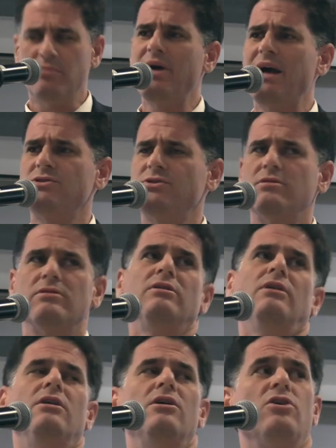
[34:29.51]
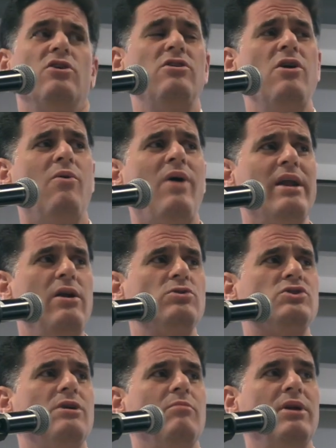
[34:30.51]
Ambassador, you know, I know
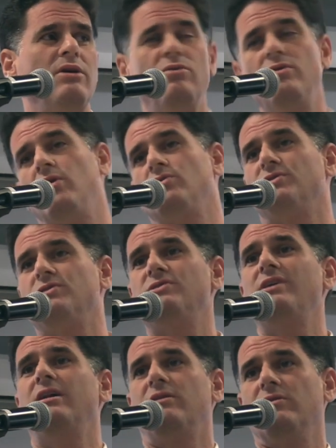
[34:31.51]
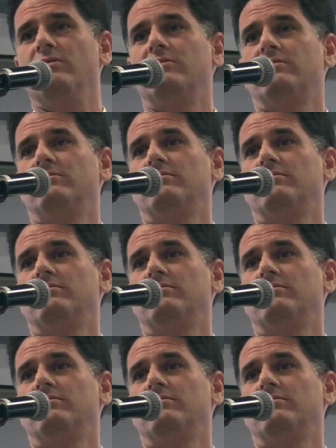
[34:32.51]
somebody who knows the senator,